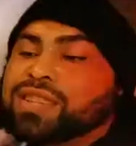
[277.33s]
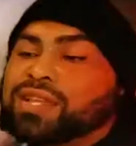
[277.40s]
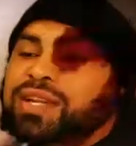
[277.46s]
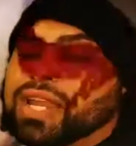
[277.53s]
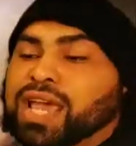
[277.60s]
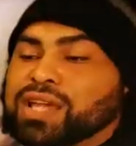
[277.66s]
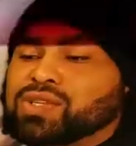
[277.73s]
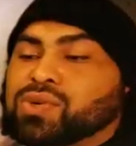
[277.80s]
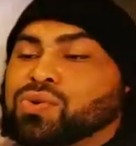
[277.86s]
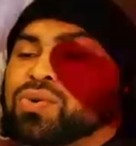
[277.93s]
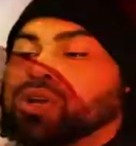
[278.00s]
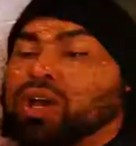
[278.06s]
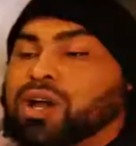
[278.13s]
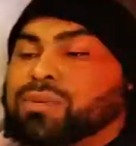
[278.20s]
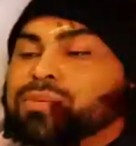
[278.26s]
the national
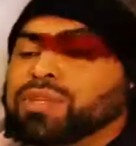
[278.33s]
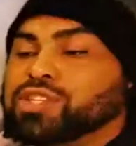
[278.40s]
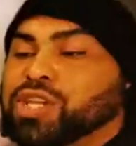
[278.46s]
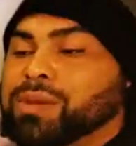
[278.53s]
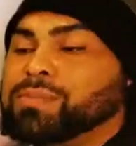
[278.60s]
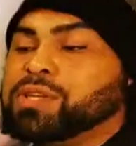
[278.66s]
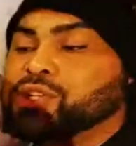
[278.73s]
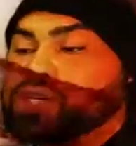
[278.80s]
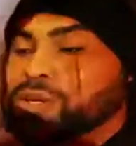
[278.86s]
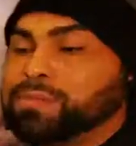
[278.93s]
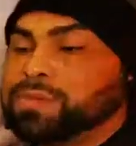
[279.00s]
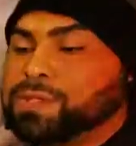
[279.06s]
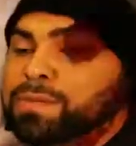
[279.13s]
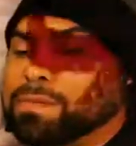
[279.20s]
championships.